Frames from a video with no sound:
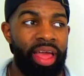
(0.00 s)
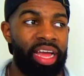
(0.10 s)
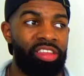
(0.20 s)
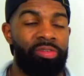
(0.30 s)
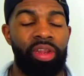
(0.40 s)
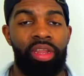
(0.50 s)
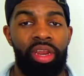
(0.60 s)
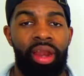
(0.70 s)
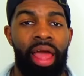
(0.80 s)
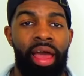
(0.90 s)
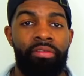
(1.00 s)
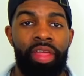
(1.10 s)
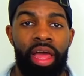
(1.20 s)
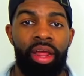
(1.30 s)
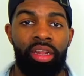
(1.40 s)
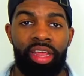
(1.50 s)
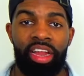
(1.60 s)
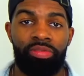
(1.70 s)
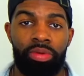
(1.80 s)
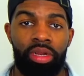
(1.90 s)
as if it didn't have that
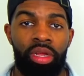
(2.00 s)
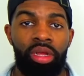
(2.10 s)
attachment.